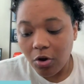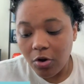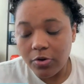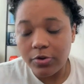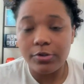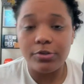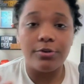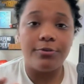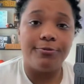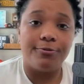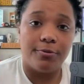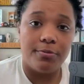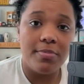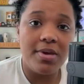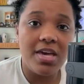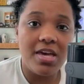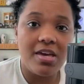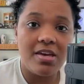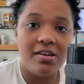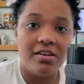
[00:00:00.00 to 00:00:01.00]
So for
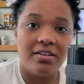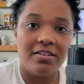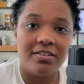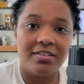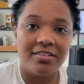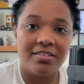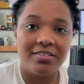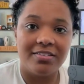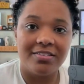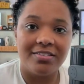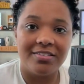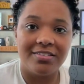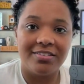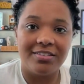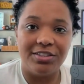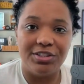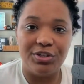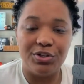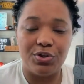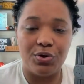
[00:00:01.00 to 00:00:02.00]
me,
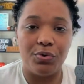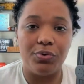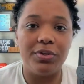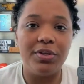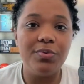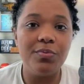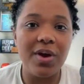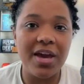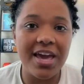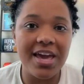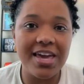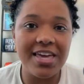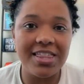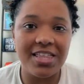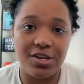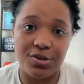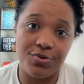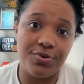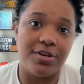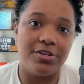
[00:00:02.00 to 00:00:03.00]
the only way that
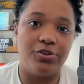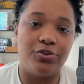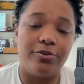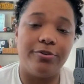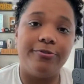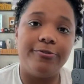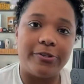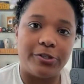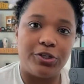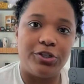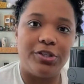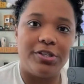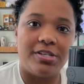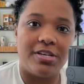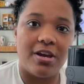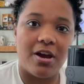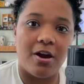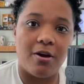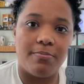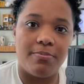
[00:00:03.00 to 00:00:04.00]
you get your
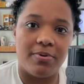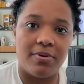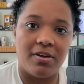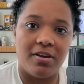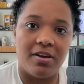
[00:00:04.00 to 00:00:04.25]
efficiency up